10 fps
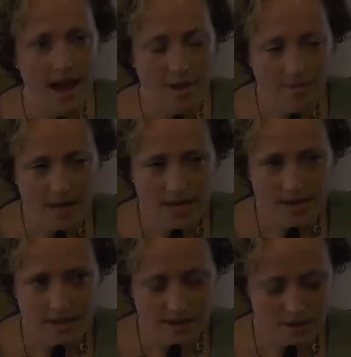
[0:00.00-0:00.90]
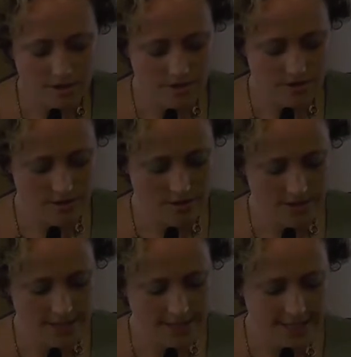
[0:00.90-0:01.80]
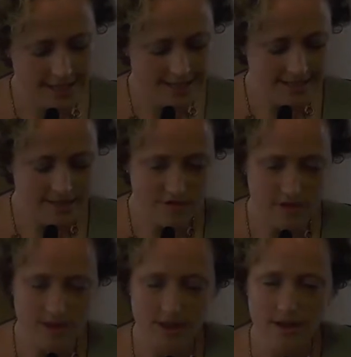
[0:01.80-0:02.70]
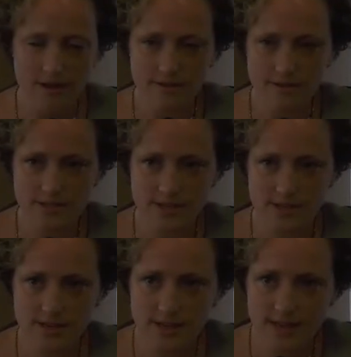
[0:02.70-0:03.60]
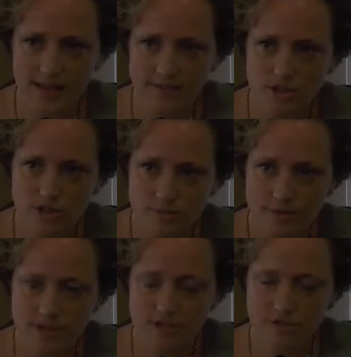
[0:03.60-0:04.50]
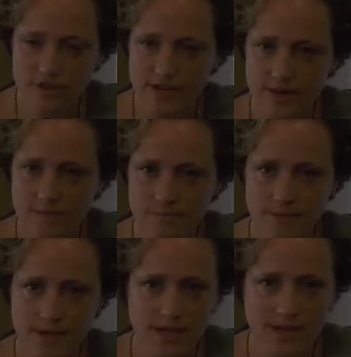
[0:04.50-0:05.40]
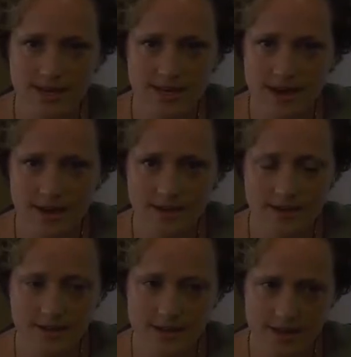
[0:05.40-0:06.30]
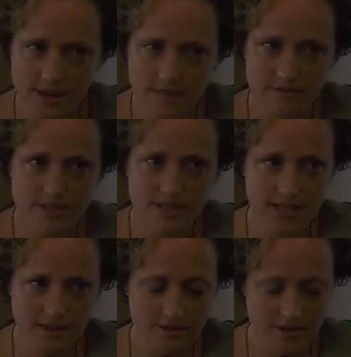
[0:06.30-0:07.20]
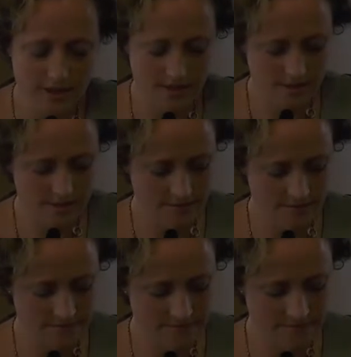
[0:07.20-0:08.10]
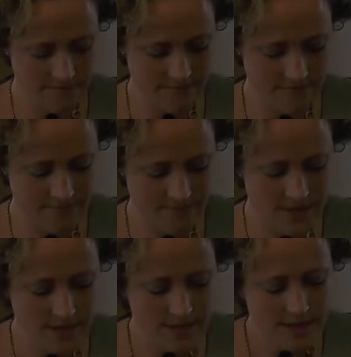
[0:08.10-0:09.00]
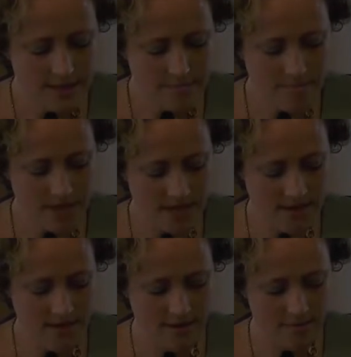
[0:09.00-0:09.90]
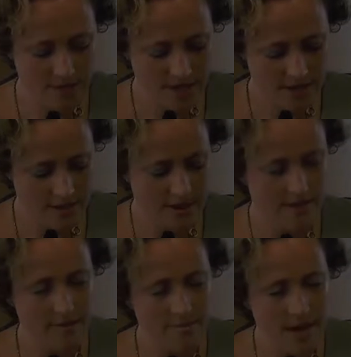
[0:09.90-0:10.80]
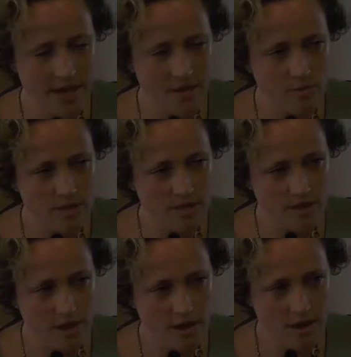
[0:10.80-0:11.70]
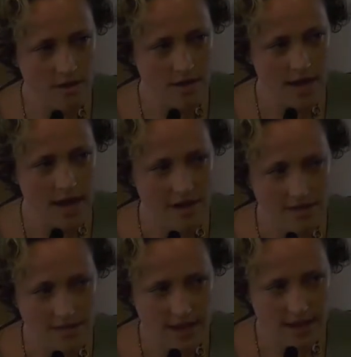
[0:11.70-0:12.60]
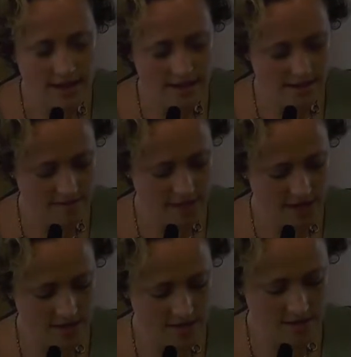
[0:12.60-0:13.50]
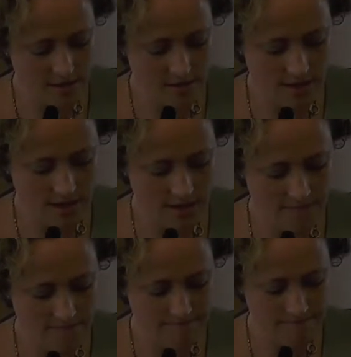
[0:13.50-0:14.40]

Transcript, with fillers: How many years did I suffer the loves that gave too much freedom and not enough tenderness? Let me be like the man we saw outside of Notasulga,